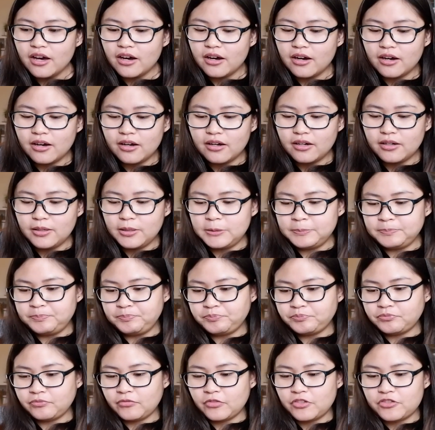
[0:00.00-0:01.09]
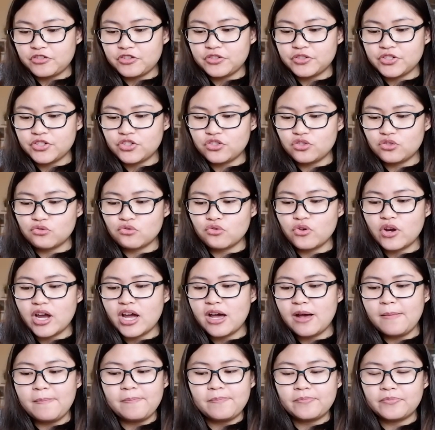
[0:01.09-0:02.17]
For the
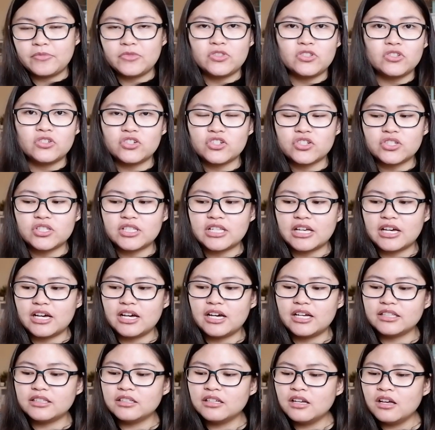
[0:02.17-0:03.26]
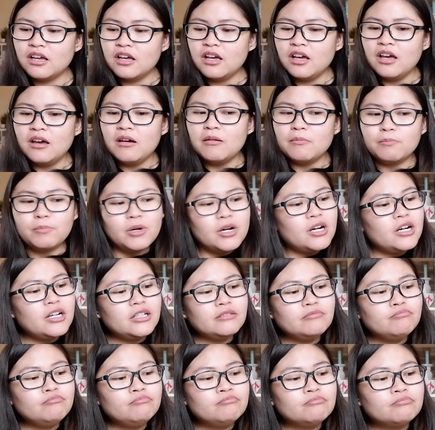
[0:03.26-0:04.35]
strap, just that.
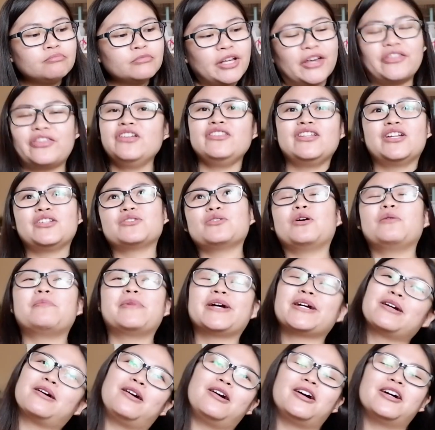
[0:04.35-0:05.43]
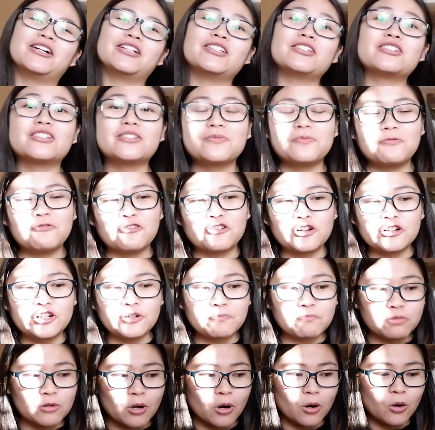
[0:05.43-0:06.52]
But I think that's all my cons. For the
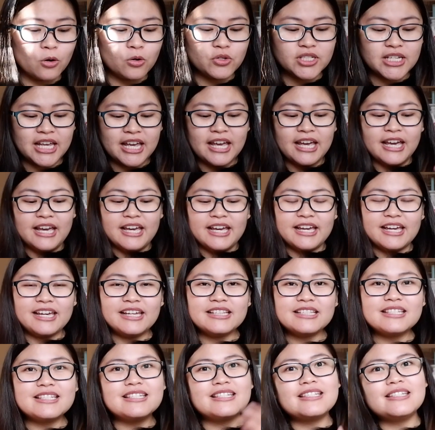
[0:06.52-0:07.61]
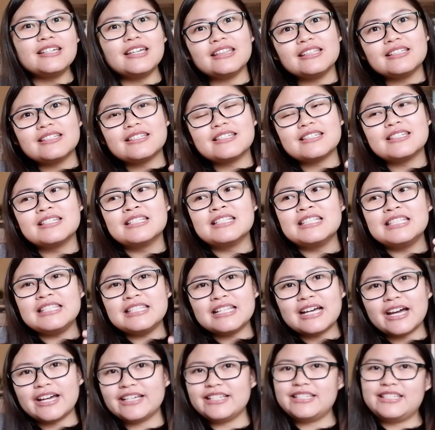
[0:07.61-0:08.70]
pros, it sits
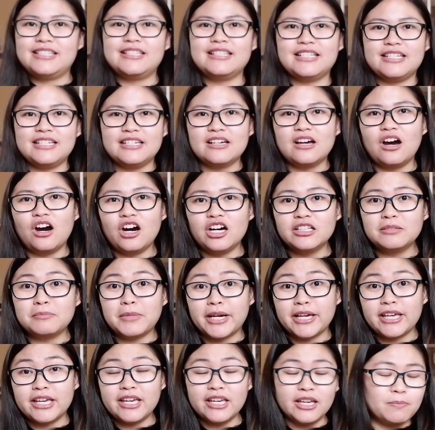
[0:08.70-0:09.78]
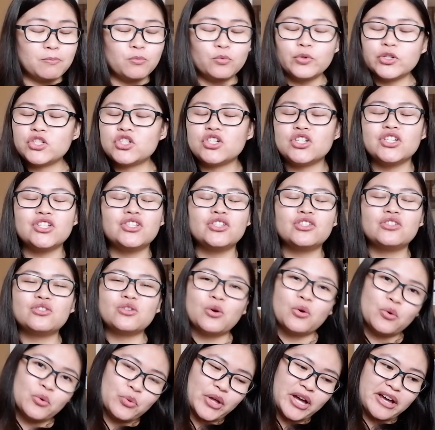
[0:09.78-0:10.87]
nicely on my hip, which is
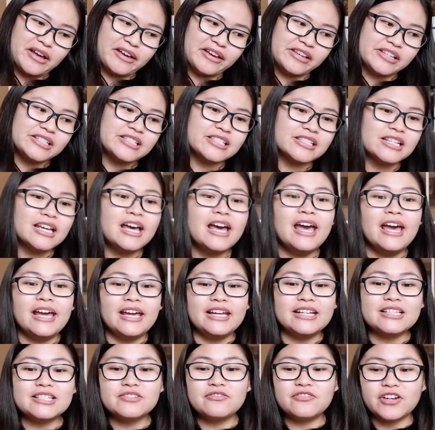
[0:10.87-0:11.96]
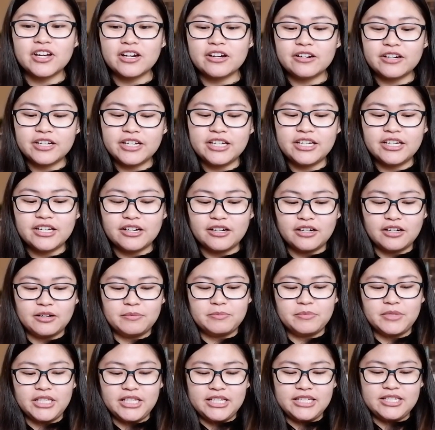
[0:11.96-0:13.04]
so nice. It's very
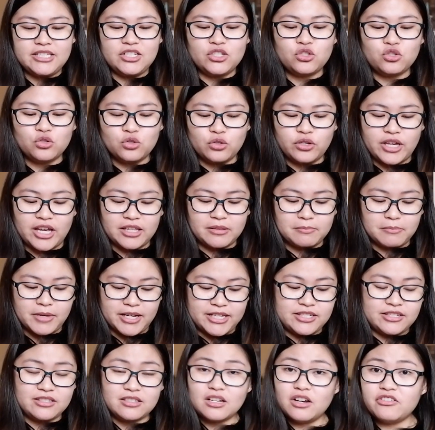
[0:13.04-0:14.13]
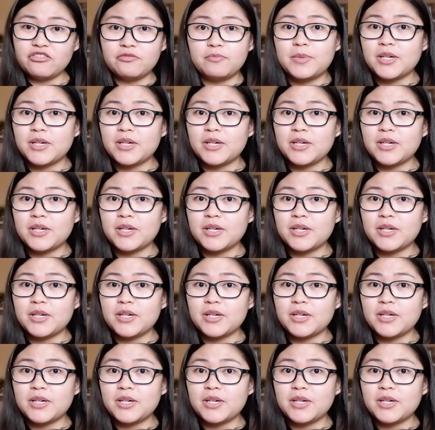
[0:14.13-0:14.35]
easy to get my stuff